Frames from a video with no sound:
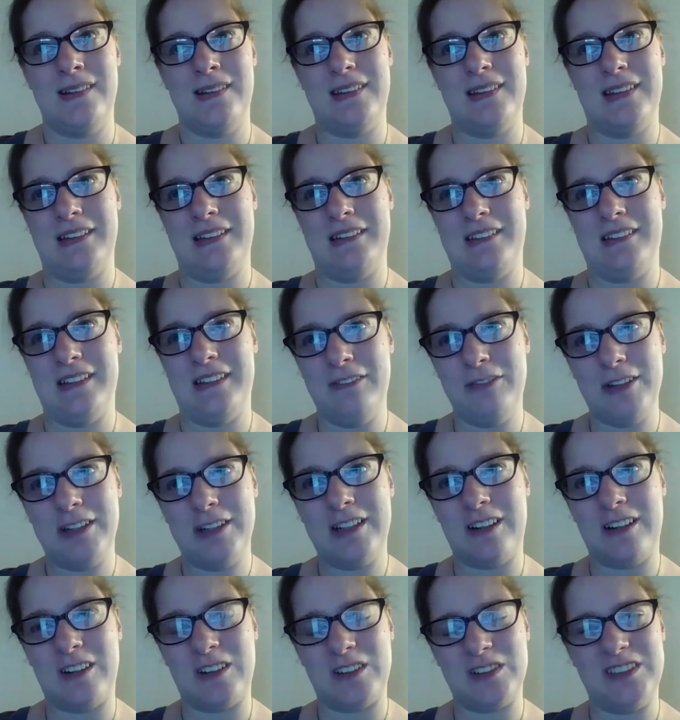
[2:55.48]
the
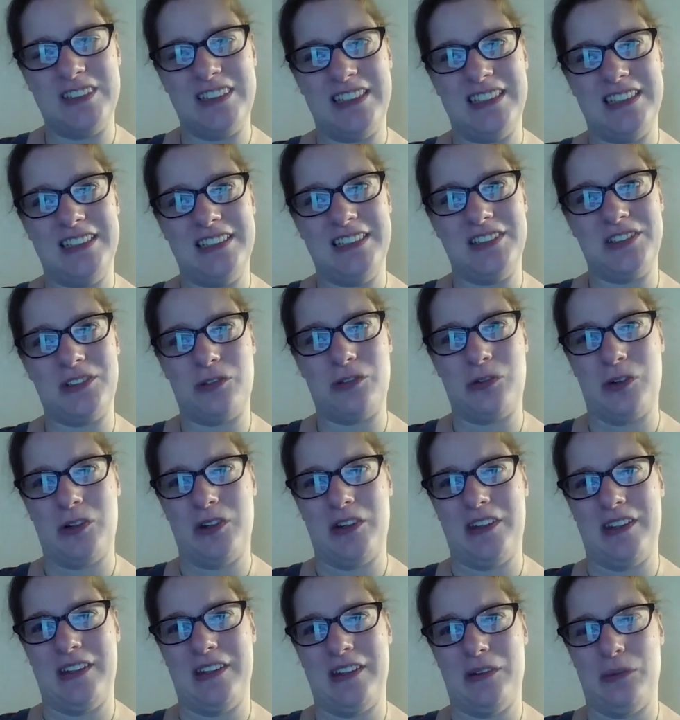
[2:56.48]
difficulties
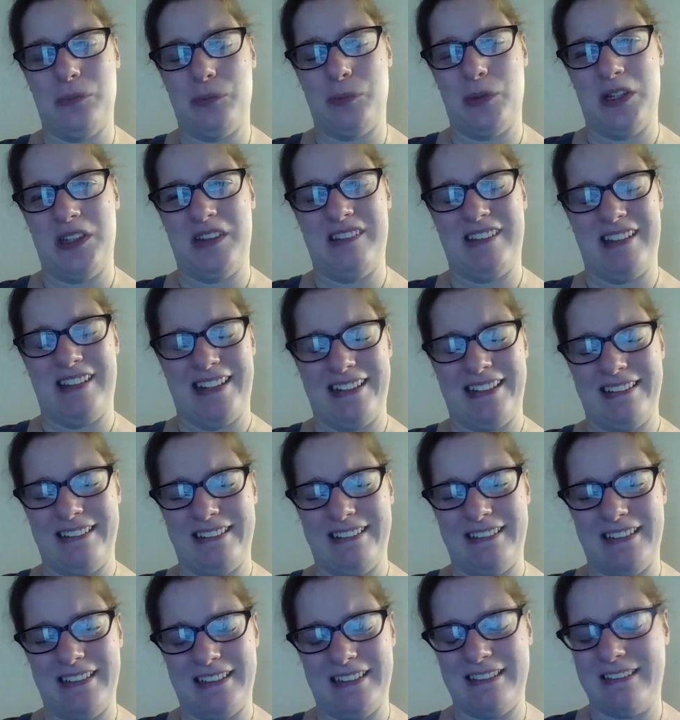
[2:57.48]
or the
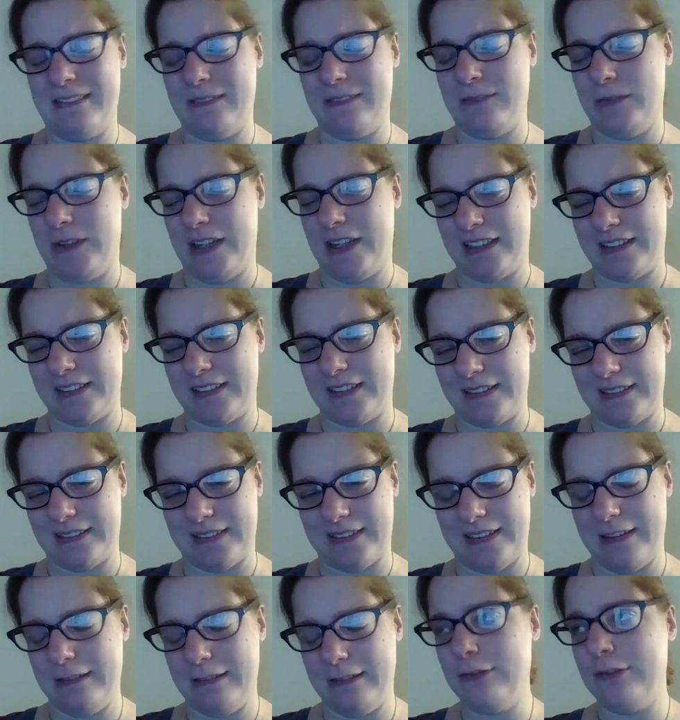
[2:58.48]
mundanities of daily
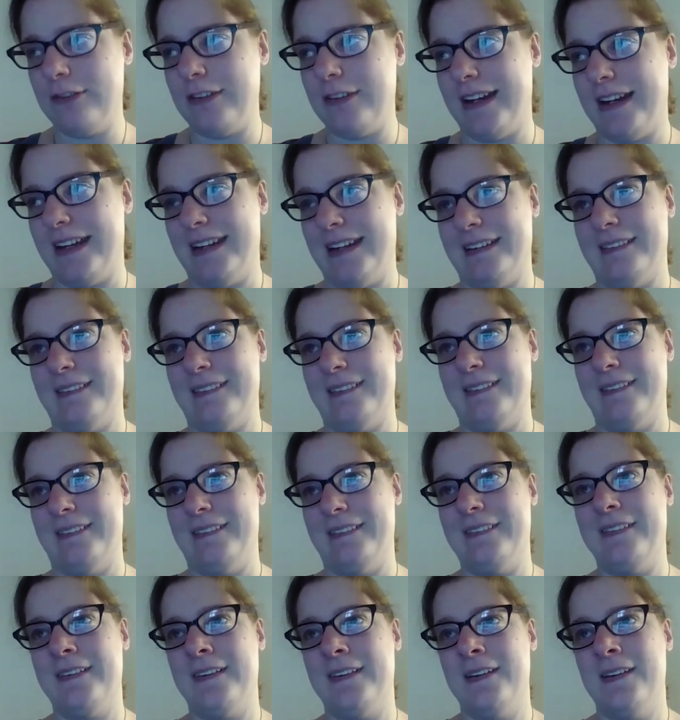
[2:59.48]
life
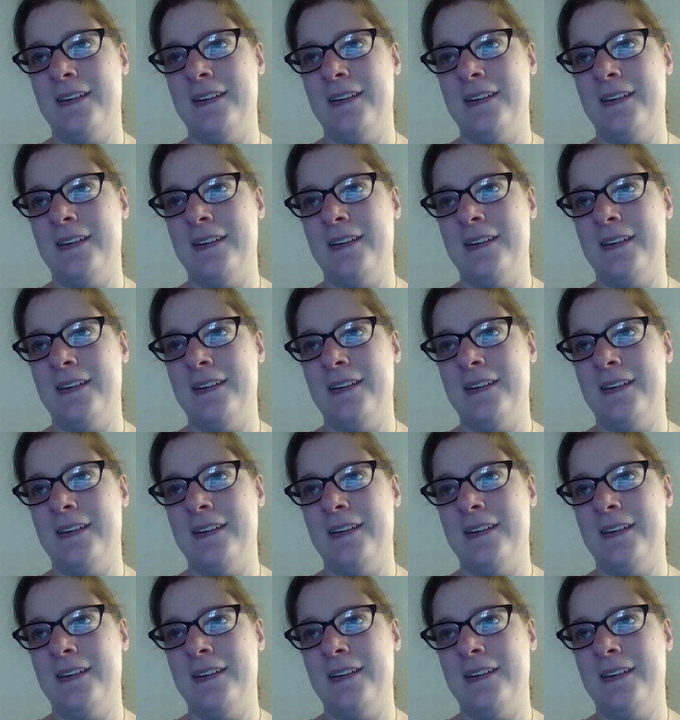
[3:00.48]
and